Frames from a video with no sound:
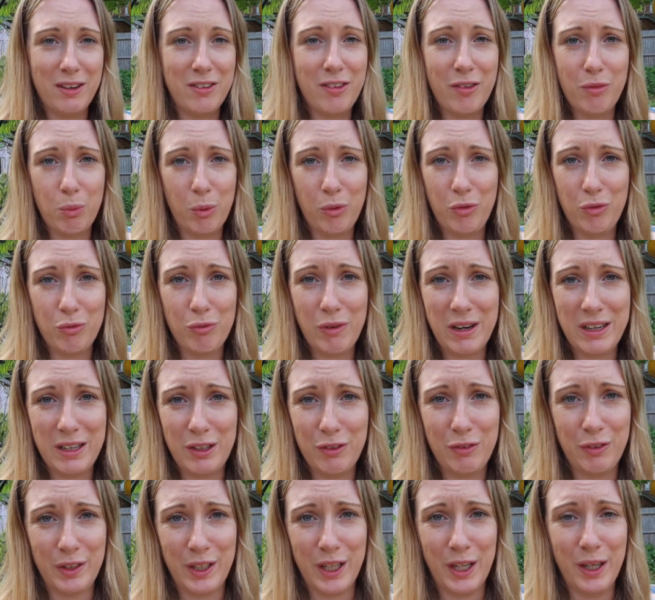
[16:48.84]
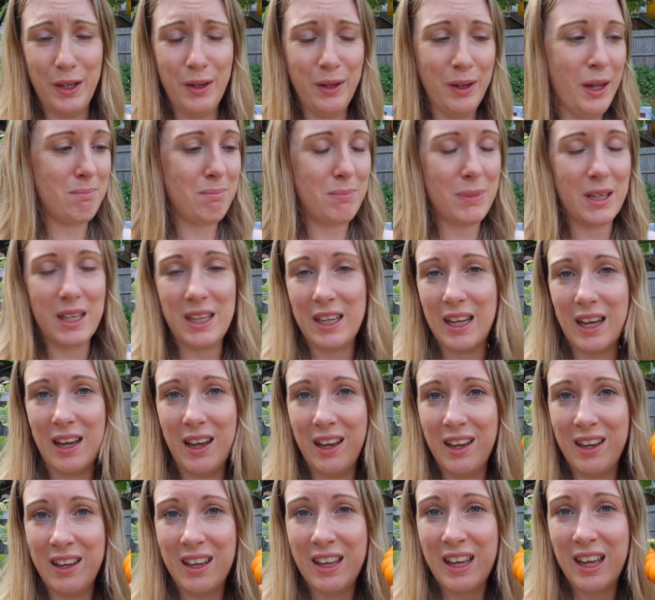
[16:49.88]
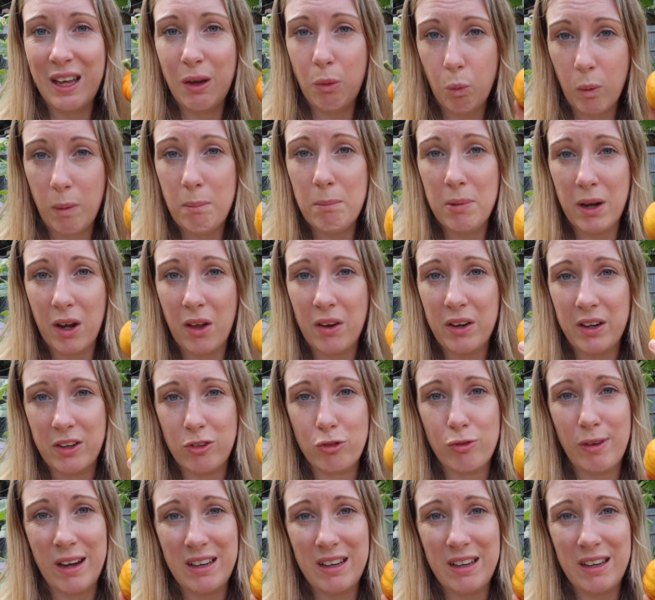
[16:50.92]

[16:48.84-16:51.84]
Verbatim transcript: I just wasn't ready for you. But yeah, one plant is